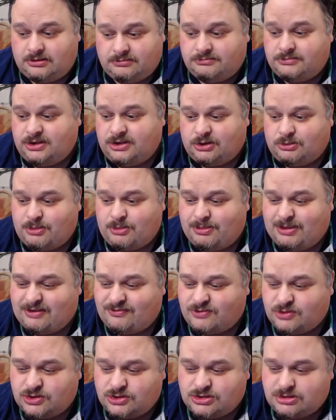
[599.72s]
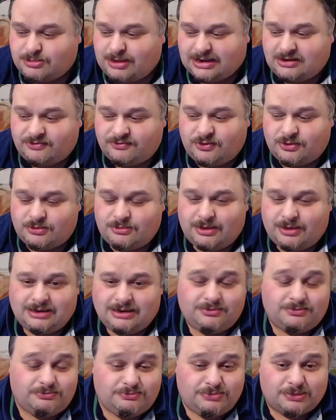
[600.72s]
you know, maybe even use the microphone, might
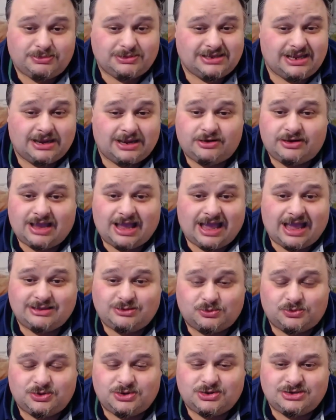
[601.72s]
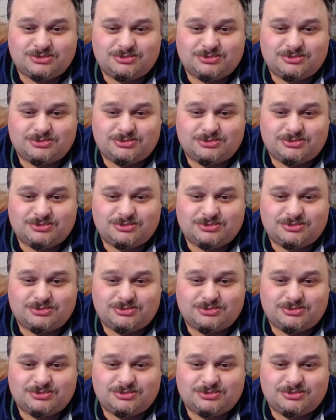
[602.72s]
be able to hear you. I don't use a